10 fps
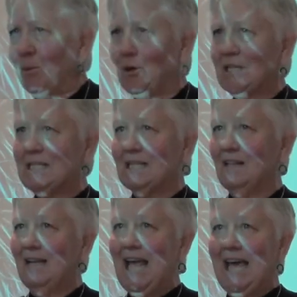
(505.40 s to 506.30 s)

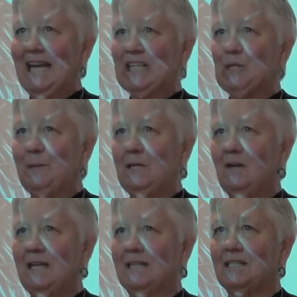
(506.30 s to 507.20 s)
personally had
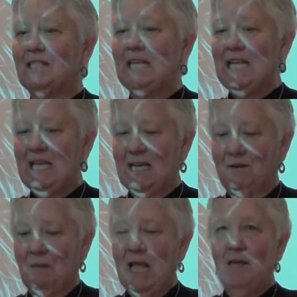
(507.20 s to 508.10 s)
experienced
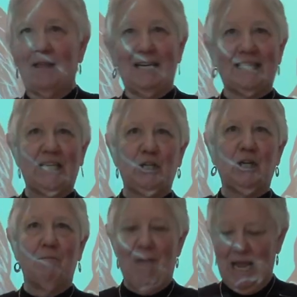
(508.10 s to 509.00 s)
in the
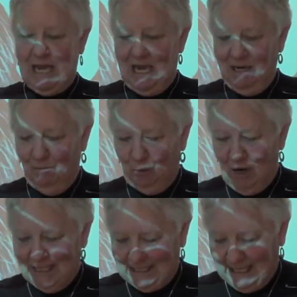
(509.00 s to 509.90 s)
decision-making
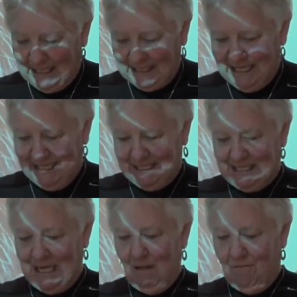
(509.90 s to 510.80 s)
process
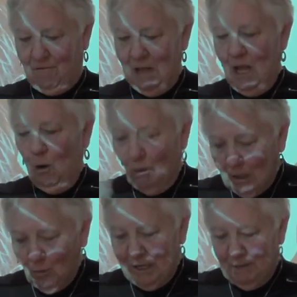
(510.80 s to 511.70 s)
itself. What
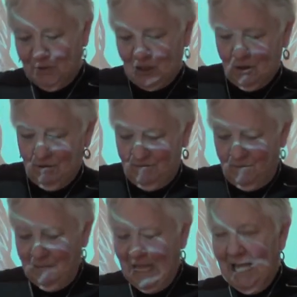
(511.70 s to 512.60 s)
do we observe?
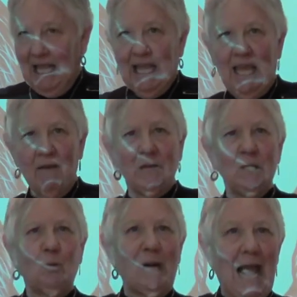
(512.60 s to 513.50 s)

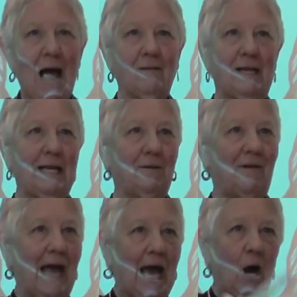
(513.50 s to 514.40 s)
given the reality
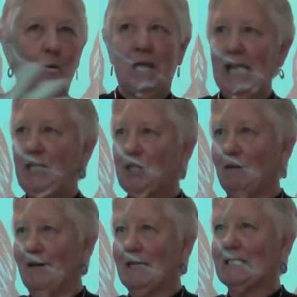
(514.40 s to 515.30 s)
of how each
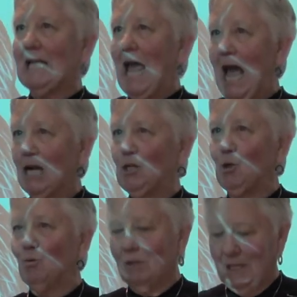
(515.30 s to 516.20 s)
of us
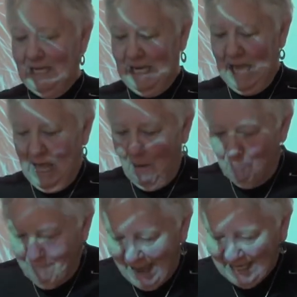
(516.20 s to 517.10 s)
actually
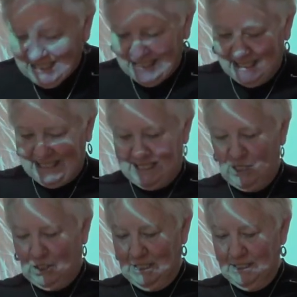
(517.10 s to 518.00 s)
makes
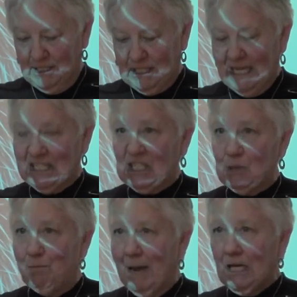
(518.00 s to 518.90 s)
decisions,
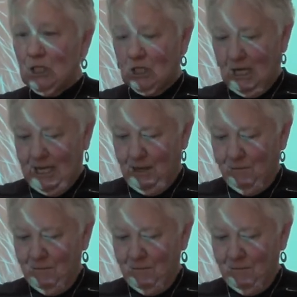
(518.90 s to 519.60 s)
especially